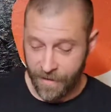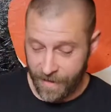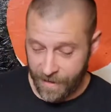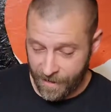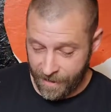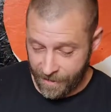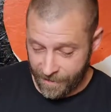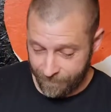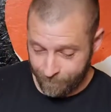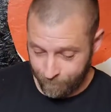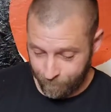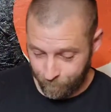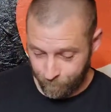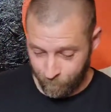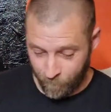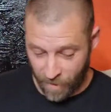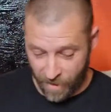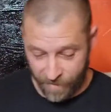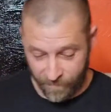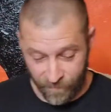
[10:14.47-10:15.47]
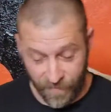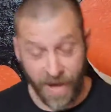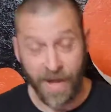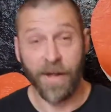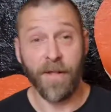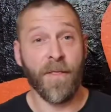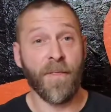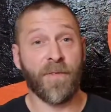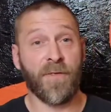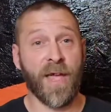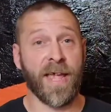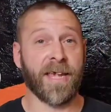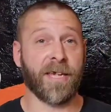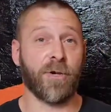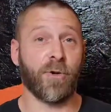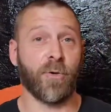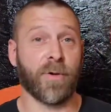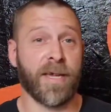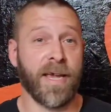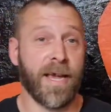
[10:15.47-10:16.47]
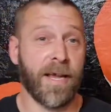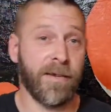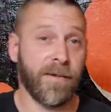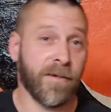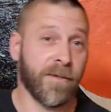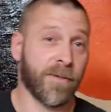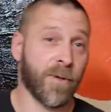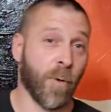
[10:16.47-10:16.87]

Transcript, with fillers: Um, but yeah, thank you again.